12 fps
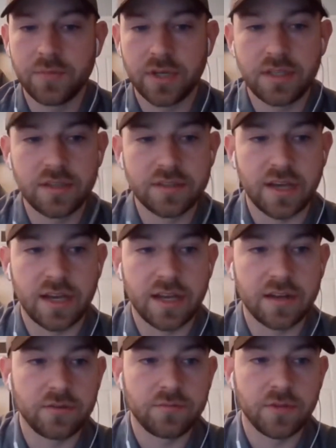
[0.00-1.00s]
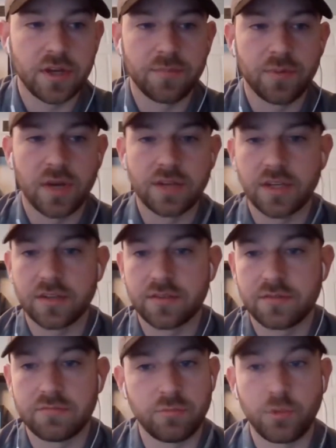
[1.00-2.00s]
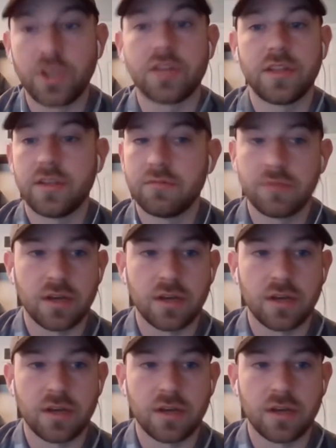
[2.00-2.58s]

but he is on projects weekly.